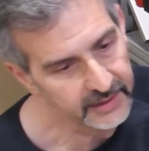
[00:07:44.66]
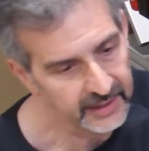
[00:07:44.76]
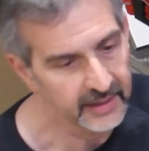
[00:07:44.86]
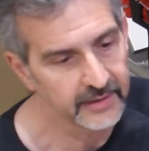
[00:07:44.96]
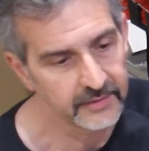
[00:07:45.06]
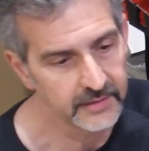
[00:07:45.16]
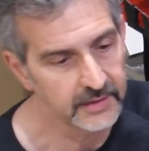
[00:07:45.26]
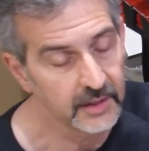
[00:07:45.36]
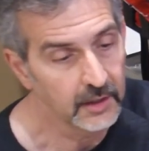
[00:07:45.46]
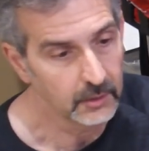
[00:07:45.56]
that had
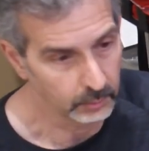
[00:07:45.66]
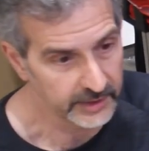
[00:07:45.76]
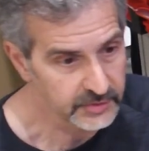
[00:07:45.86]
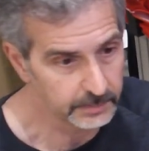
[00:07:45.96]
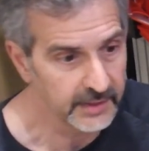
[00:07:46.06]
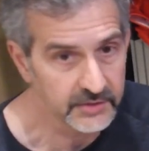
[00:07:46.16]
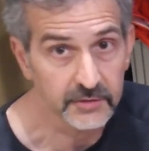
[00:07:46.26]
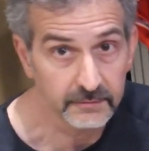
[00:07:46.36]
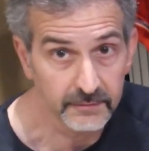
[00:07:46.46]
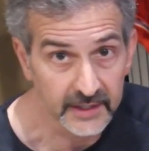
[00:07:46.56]
the
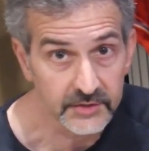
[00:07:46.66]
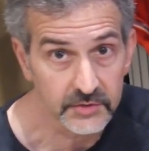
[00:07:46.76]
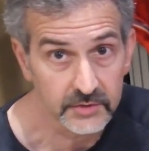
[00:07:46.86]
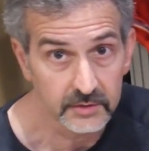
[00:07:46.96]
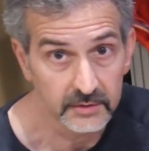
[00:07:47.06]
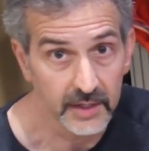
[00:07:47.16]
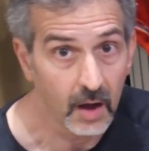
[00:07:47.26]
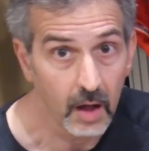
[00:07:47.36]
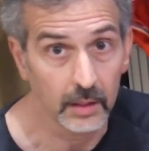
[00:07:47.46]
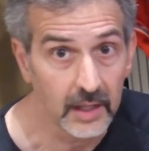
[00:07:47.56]
race-based effects, they
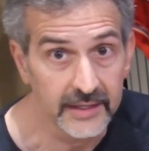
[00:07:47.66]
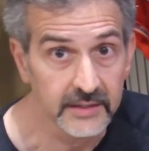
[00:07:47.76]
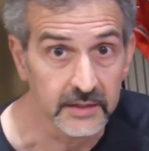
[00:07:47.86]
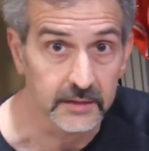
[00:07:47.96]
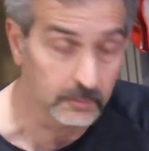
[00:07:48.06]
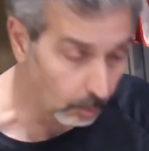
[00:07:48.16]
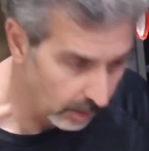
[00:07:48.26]
all liked it and